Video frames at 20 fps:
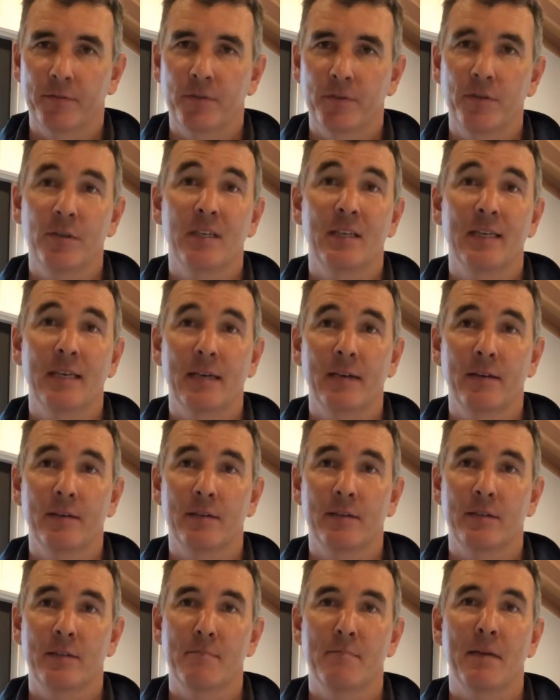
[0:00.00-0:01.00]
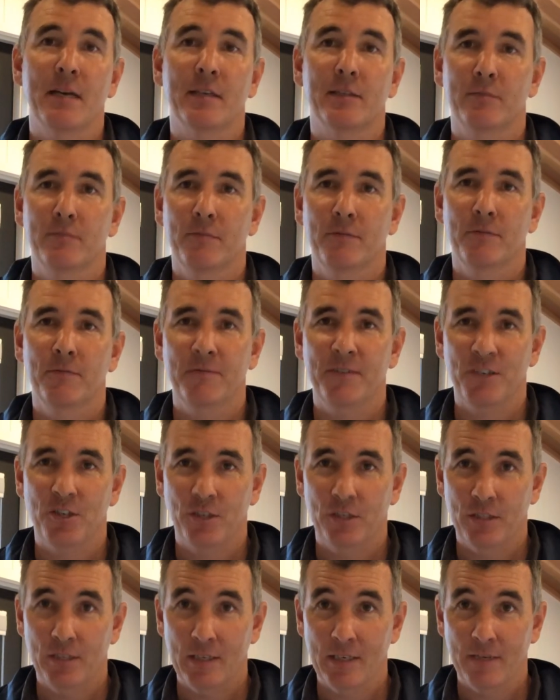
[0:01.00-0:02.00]
So you can guarantee maximum
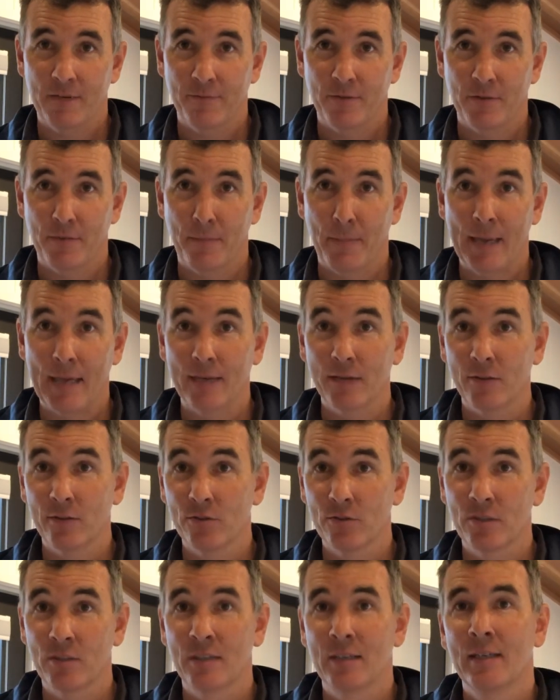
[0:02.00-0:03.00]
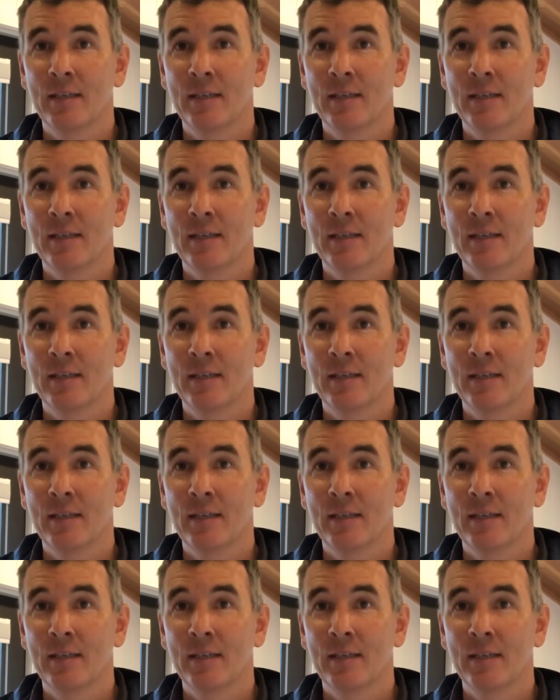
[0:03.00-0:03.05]
efficiency of your panels